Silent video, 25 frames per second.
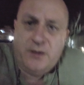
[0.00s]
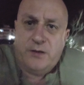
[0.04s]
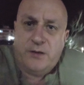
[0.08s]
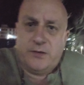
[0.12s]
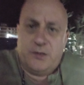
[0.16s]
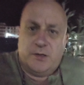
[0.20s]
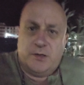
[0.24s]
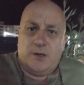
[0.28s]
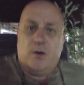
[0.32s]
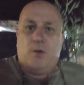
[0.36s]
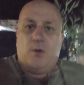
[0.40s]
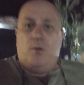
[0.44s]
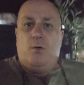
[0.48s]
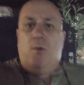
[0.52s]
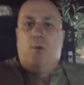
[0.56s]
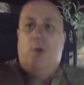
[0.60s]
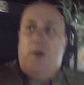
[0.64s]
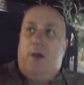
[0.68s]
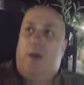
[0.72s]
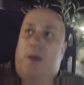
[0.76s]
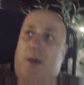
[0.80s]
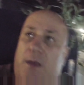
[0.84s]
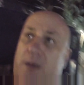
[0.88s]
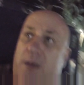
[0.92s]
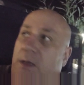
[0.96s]

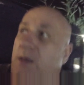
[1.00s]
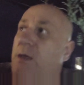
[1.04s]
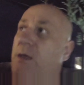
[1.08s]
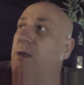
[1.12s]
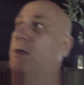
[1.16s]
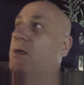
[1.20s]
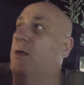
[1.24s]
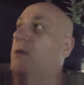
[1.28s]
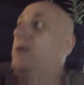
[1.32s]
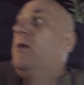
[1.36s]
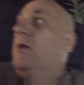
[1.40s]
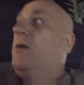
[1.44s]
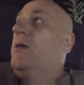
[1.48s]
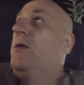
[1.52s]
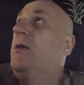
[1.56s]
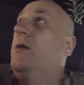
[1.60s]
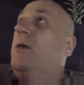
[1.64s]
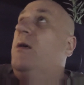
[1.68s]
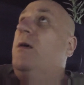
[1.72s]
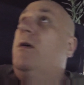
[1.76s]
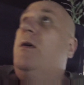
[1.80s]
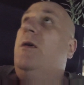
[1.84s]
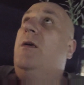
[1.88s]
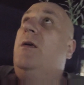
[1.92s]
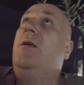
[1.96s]
So
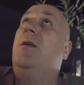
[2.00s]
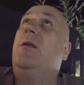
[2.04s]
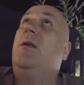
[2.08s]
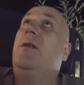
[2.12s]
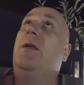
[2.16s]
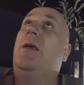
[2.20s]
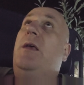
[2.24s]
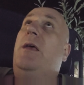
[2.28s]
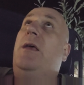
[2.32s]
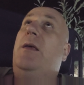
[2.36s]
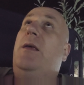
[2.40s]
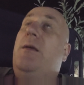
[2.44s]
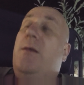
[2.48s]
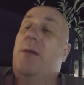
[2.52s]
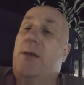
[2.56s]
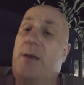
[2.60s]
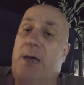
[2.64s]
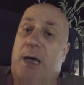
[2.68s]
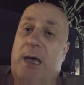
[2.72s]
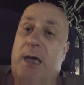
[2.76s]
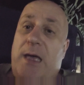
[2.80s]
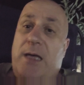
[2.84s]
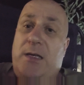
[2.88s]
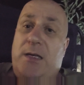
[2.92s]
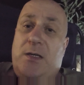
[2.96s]
it
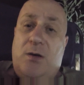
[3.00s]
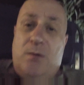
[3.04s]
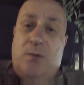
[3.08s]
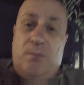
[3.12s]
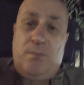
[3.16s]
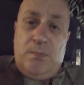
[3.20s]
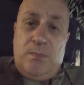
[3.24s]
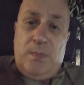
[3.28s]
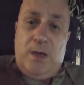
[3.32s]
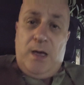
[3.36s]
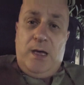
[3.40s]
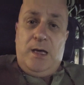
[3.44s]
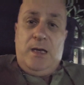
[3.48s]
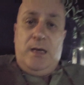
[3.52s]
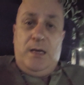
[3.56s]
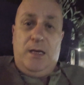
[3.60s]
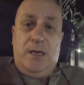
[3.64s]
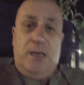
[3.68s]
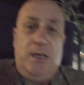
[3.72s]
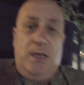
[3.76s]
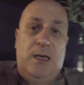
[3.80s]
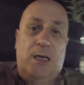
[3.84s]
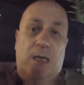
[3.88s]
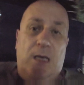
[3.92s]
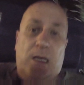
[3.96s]
is
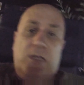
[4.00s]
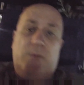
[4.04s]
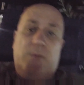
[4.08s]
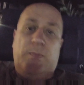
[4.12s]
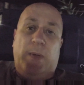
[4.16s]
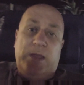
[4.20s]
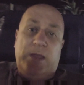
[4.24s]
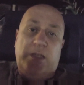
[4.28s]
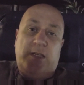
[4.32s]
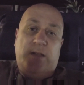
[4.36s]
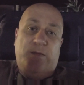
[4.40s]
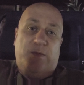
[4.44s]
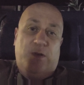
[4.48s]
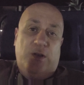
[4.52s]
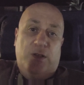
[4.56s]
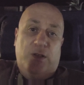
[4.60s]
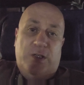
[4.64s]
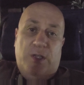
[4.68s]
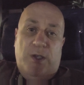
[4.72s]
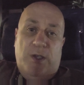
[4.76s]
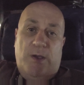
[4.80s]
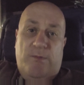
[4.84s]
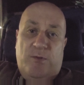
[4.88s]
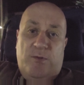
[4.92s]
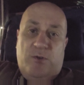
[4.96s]
a expensive
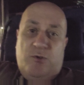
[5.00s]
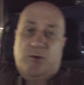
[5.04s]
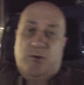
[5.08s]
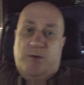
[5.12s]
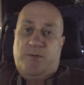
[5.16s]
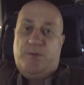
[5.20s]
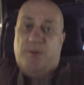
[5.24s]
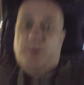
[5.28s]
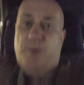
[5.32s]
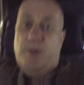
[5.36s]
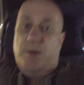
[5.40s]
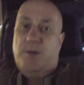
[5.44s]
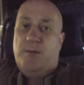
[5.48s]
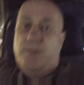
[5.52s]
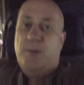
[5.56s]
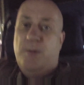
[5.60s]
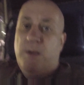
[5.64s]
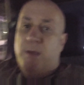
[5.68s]
conservatory for